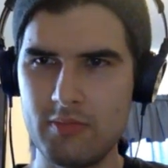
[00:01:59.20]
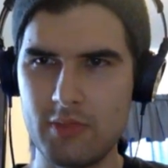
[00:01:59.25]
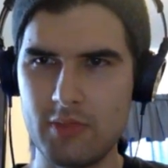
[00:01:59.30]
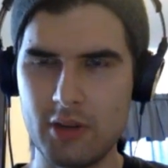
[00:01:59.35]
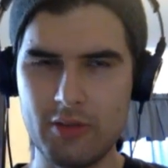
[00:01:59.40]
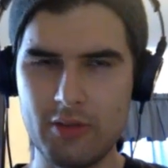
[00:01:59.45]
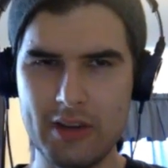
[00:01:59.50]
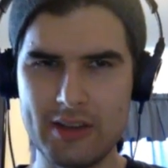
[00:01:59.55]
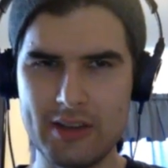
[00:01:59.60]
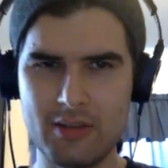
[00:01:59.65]

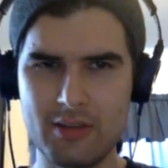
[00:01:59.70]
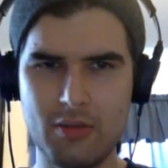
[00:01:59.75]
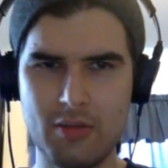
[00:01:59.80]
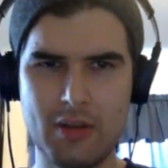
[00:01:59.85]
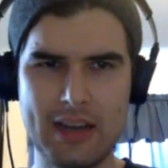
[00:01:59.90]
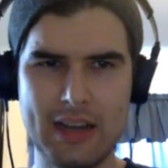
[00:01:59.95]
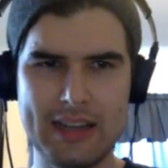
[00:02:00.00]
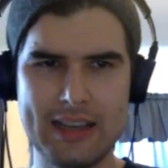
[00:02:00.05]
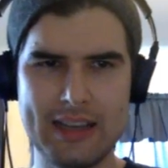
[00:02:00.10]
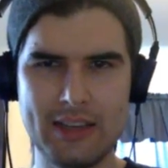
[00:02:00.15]
Alright, so
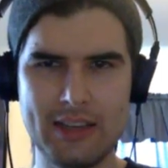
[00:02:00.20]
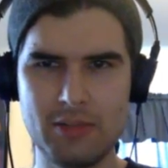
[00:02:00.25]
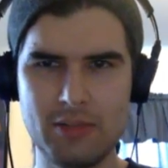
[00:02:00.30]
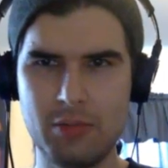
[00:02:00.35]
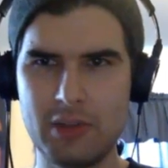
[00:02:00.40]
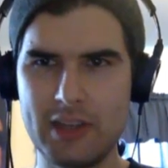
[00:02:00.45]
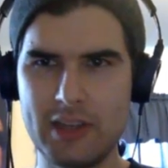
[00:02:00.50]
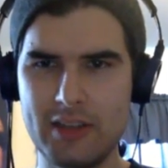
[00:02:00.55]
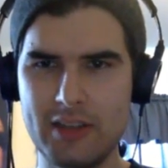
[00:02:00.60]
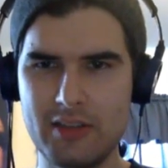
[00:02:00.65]
I guess
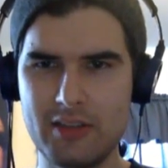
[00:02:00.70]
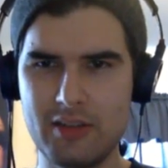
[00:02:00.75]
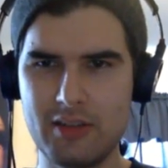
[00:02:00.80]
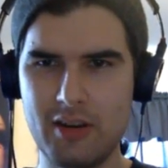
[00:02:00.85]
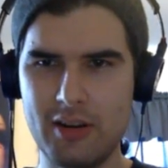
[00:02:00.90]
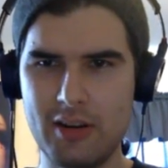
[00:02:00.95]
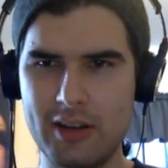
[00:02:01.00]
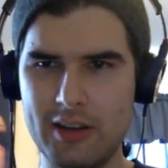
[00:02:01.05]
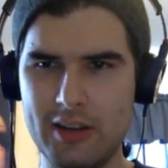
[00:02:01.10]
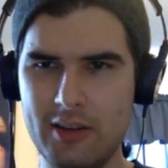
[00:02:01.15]
we'll get
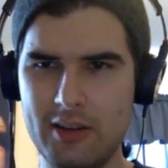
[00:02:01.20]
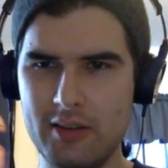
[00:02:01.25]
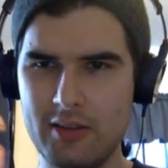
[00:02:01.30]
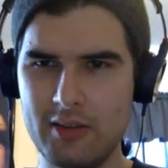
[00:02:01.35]
started.